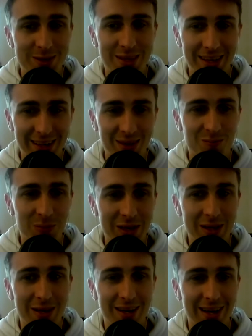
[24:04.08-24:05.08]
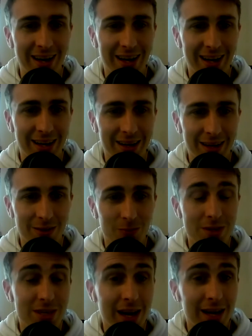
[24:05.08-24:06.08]
that can be
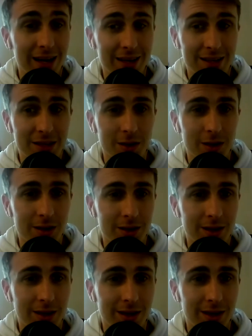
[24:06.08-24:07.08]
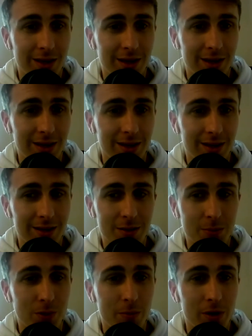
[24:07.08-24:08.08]
retaining the
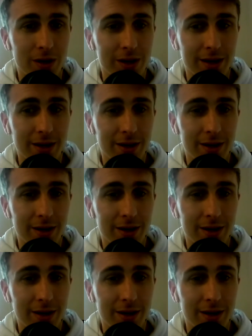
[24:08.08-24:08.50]
Premier League.